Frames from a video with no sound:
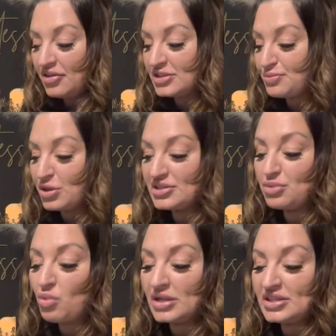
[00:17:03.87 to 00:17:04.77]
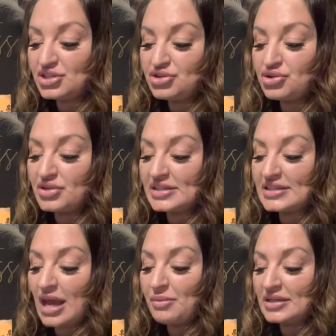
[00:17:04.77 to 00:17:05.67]
This person wants to do the
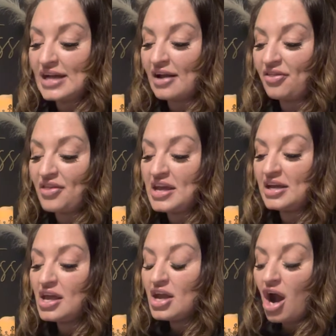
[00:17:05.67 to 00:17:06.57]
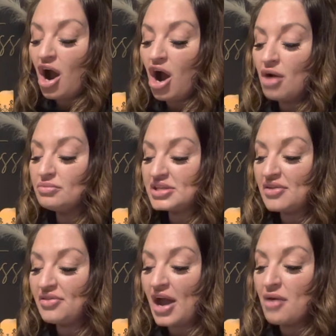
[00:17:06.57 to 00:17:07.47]
same exact thing um, to
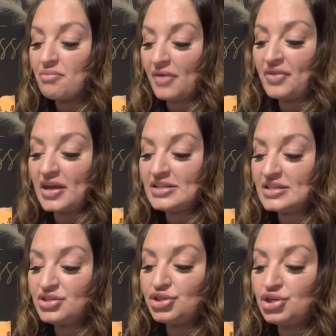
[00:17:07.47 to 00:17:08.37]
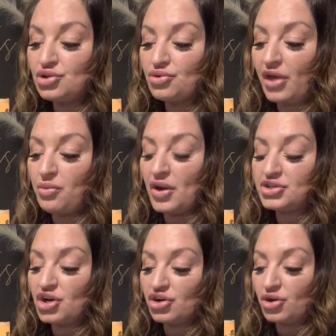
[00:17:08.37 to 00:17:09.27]
them that they did to you. They want to
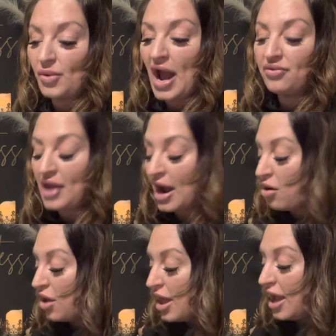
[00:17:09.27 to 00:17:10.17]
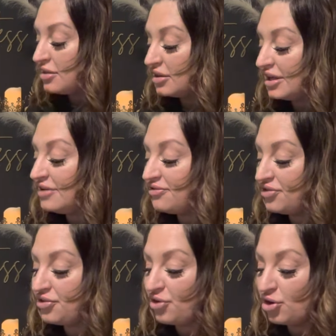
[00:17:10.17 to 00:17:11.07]
turn around now and leave
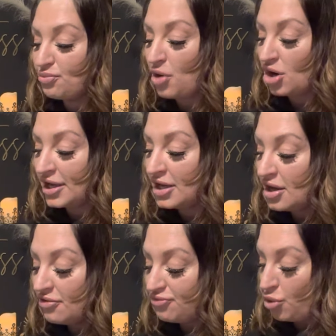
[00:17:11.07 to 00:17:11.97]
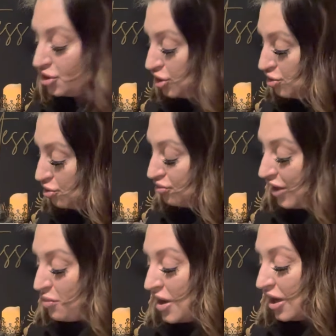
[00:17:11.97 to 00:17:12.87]
the third party for you.
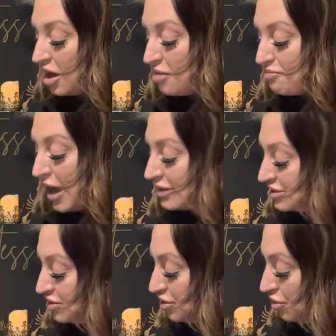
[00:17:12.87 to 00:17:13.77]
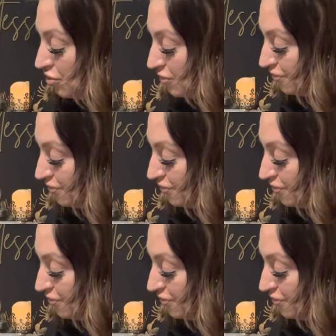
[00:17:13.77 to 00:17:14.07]
They want to come back to you.